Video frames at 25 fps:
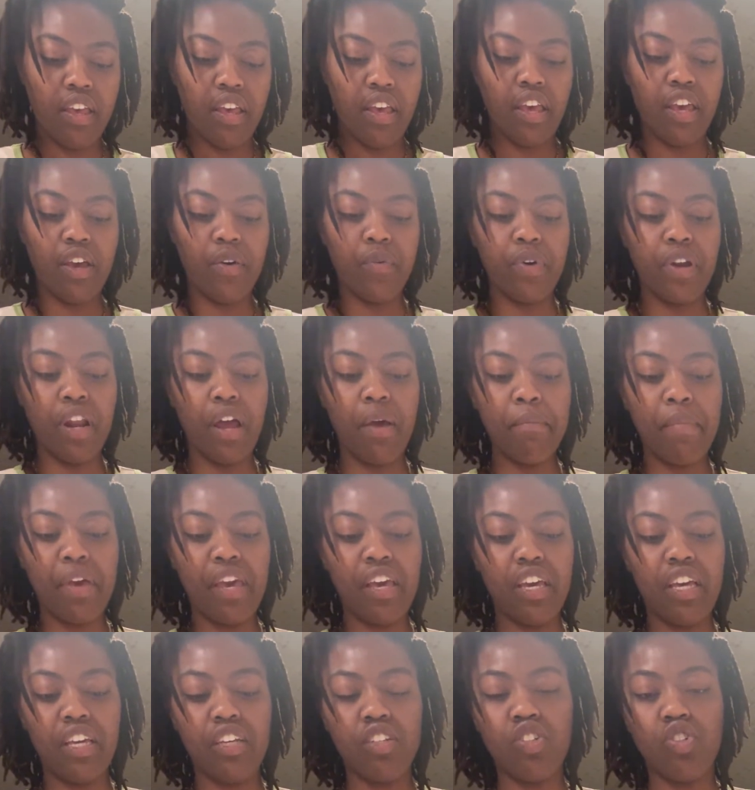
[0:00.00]
And when I'm
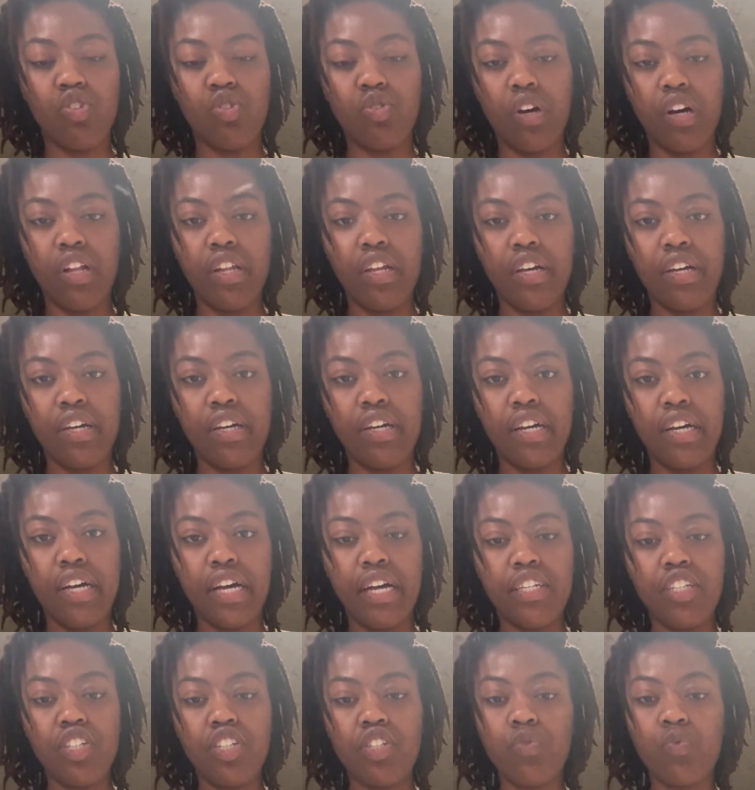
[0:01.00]
making challah,
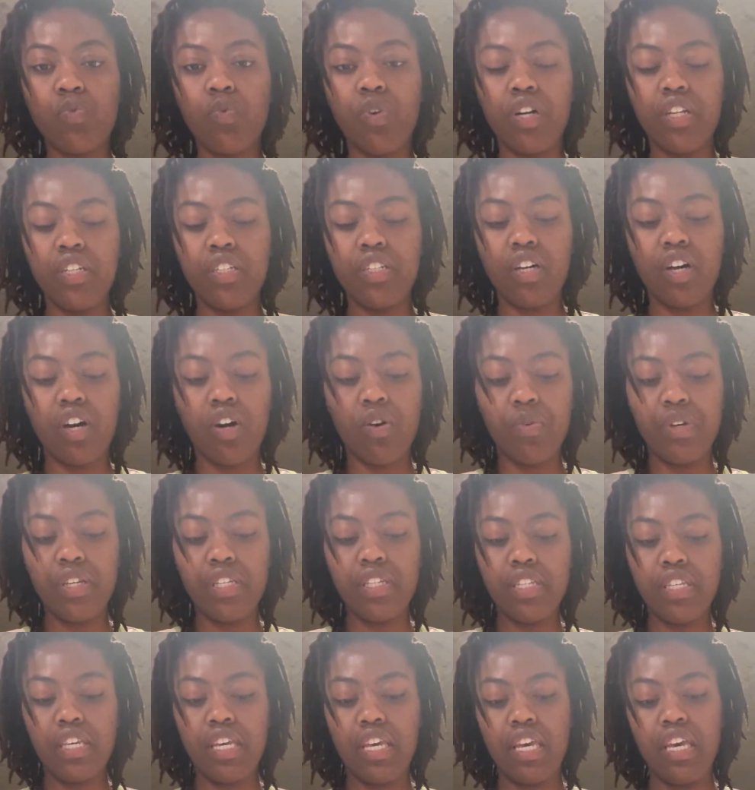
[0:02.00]
I just want to always
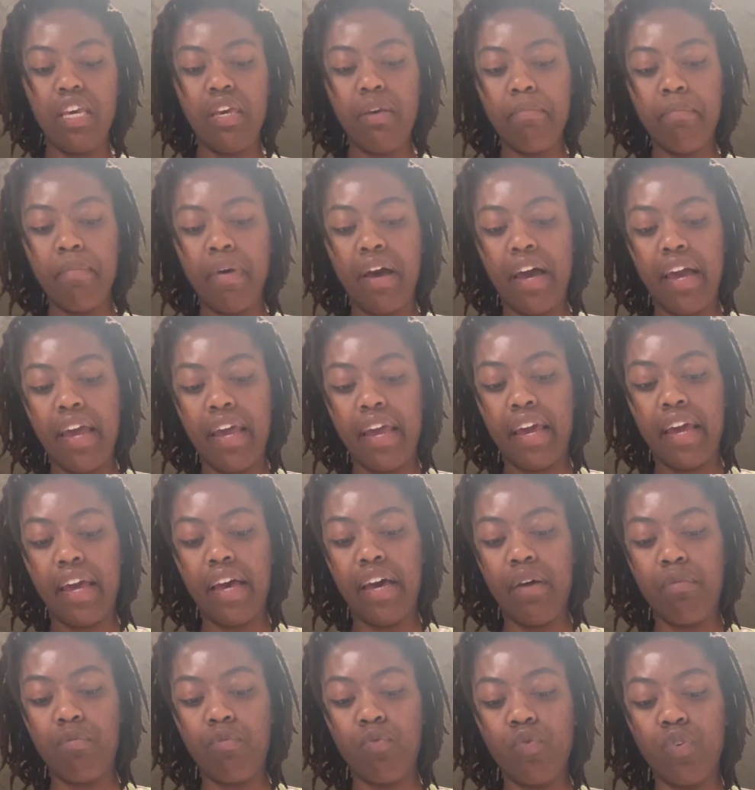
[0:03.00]
keep my
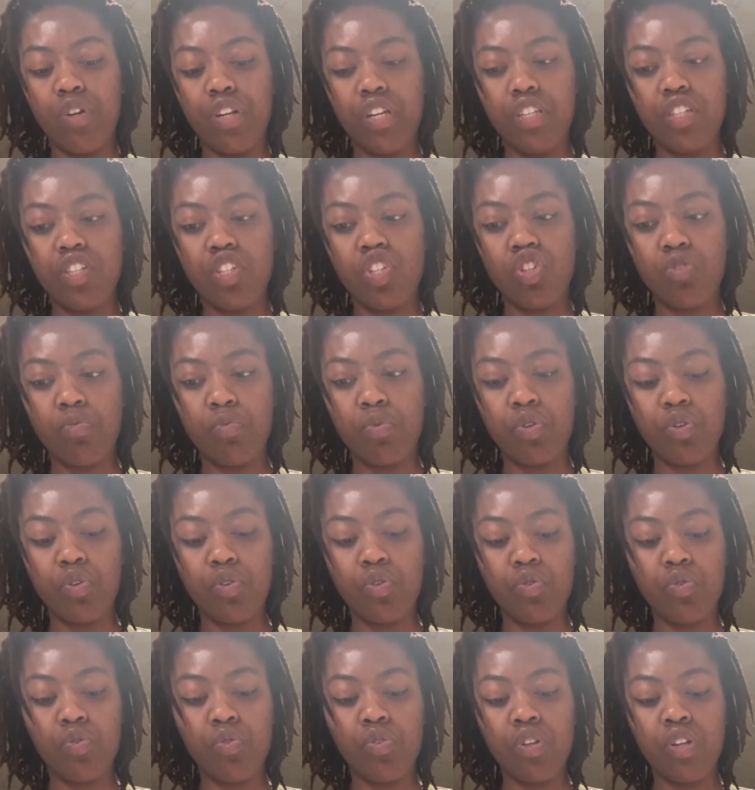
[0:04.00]
wooden spoon
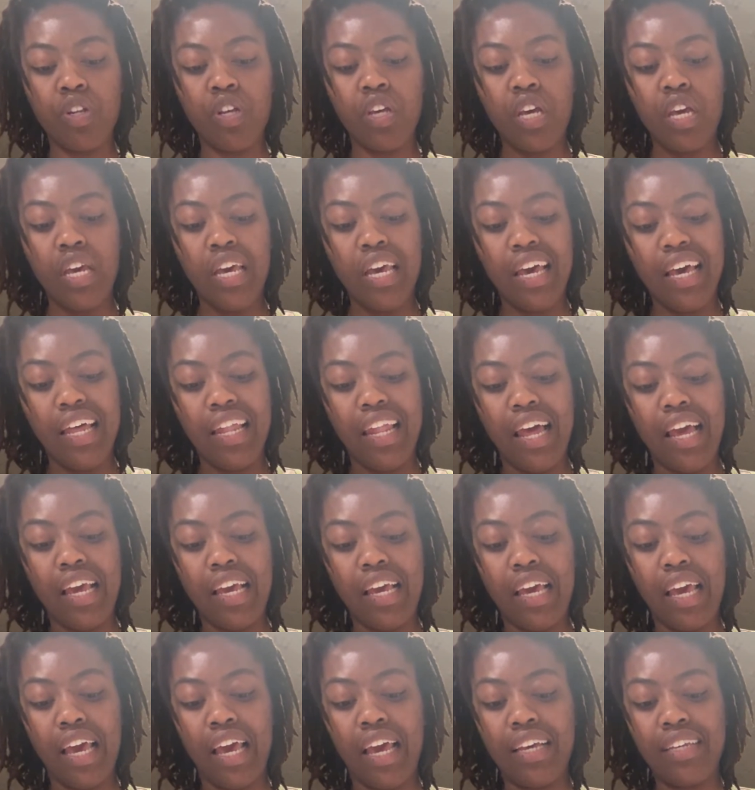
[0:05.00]
like
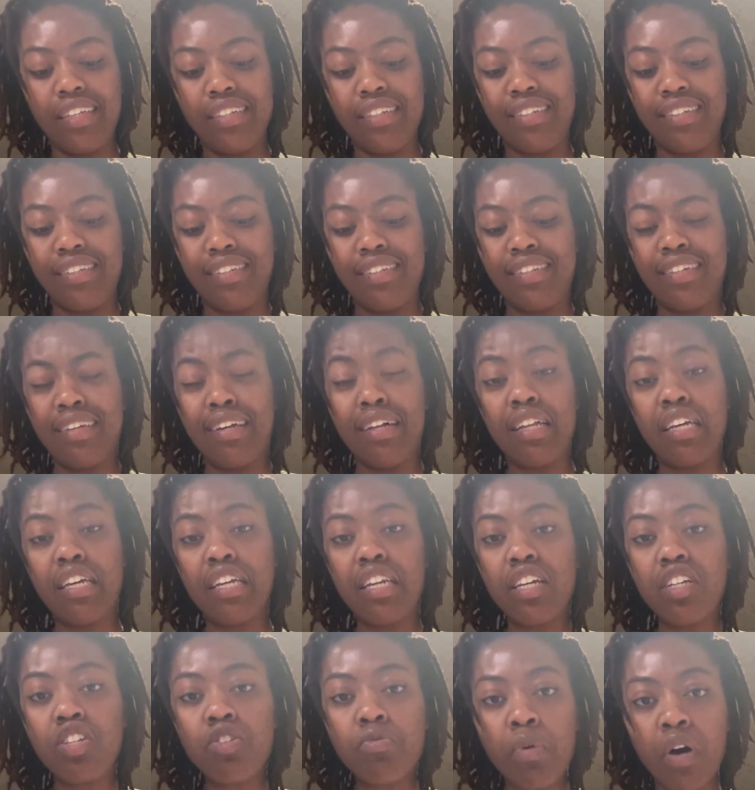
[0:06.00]
as clean
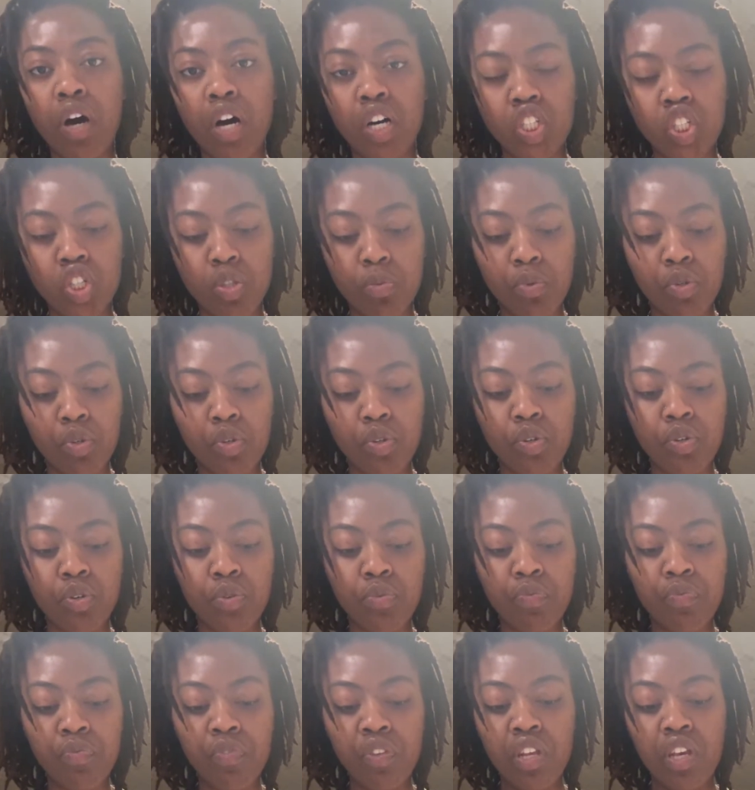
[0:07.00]
as possible,
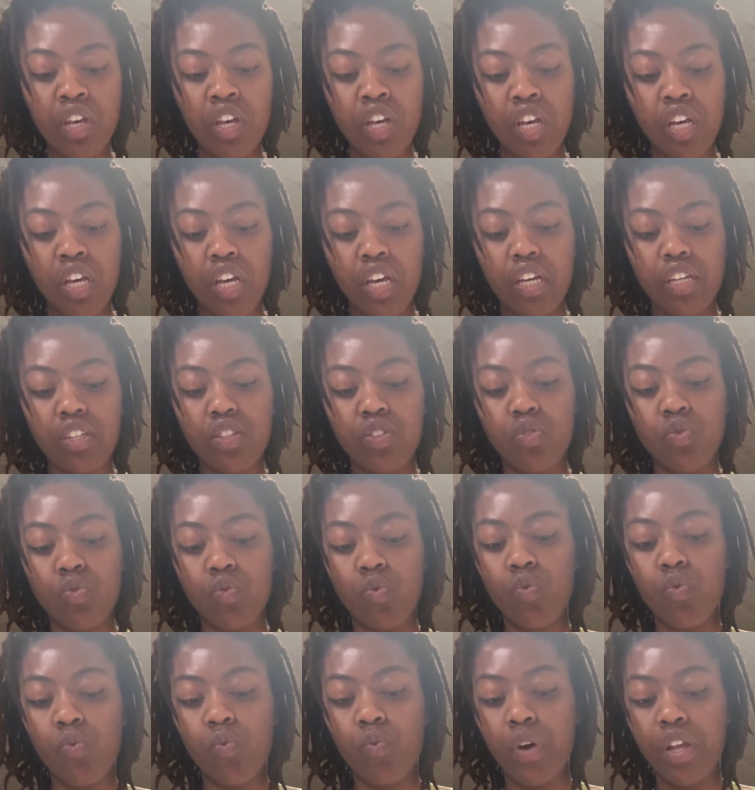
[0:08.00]

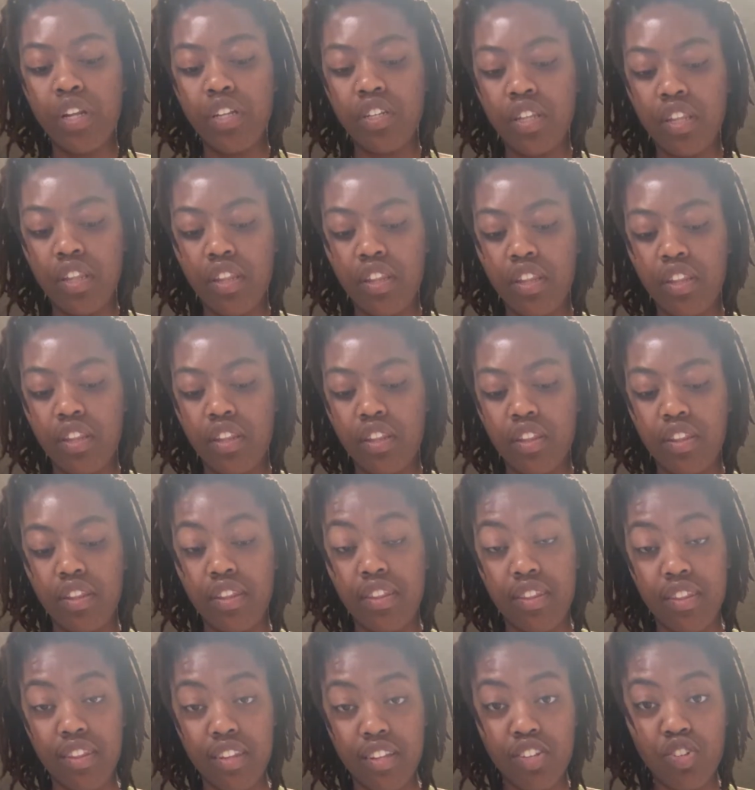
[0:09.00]
because when
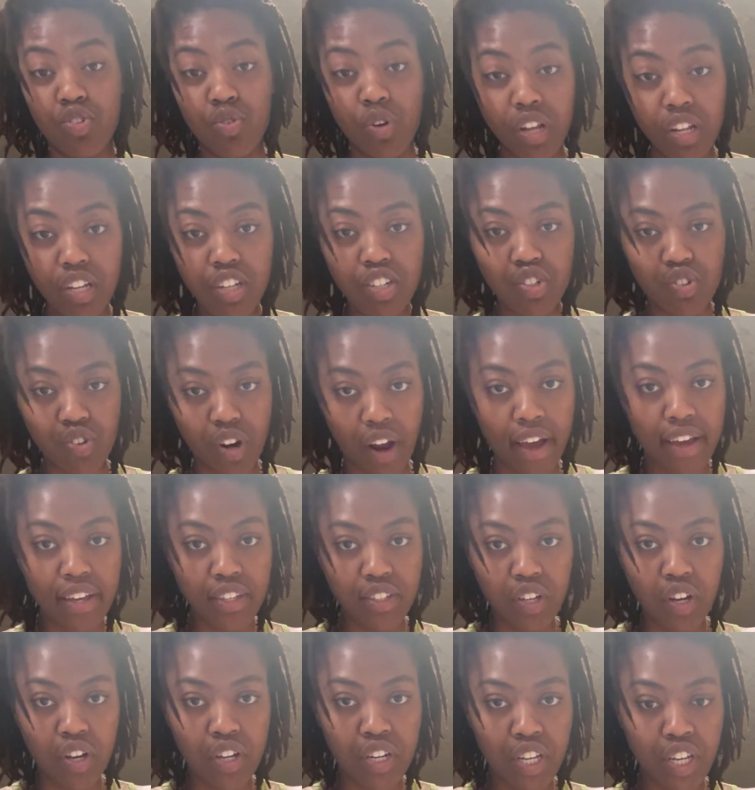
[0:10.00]
the challah
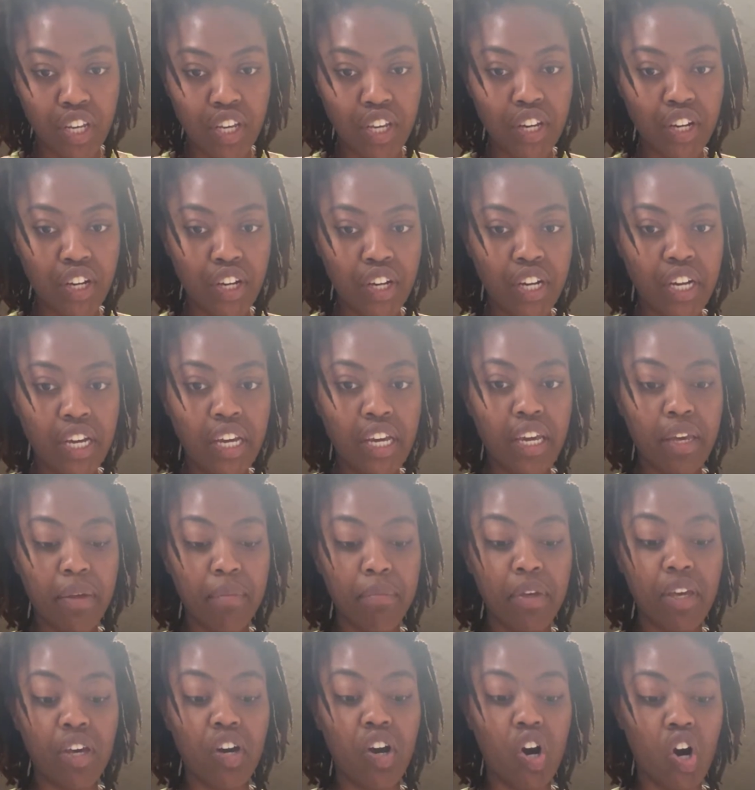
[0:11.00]
dries on here, it can
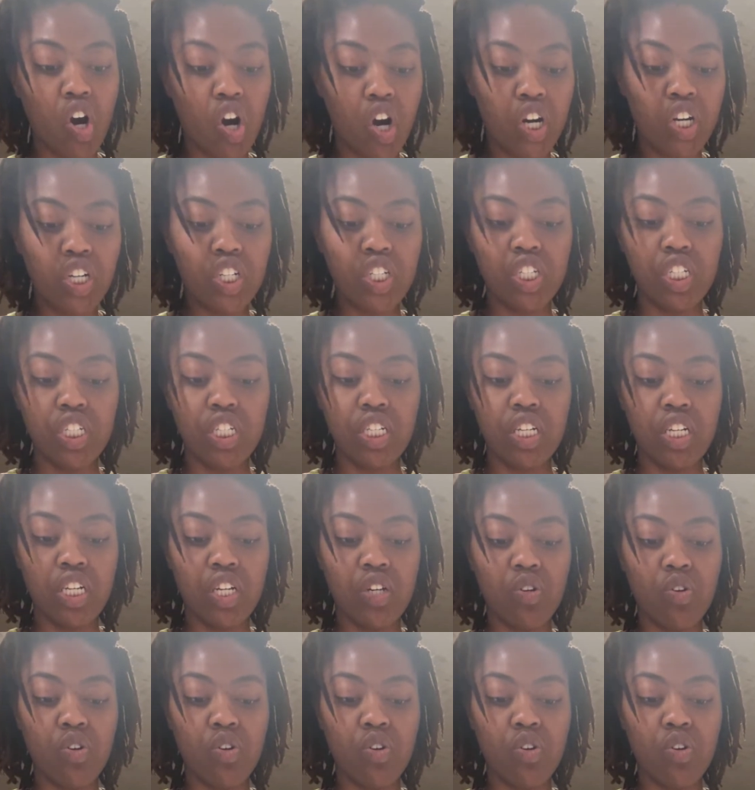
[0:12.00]
be hard to